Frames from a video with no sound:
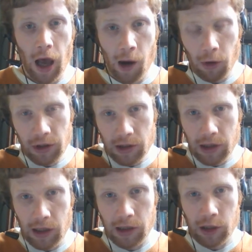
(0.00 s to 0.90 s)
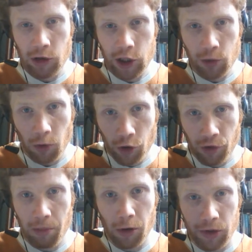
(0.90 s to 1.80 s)
I want to see a situation where
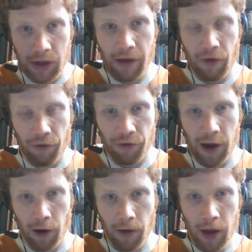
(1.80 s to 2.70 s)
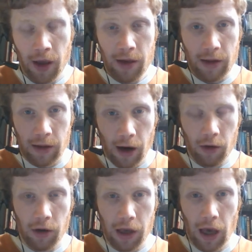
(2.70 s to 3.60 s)
criminals live in fear that they're
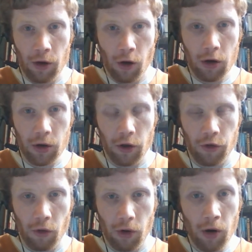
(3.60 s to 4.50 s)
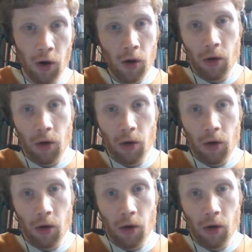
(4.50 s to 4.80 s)
going to get a knock on the door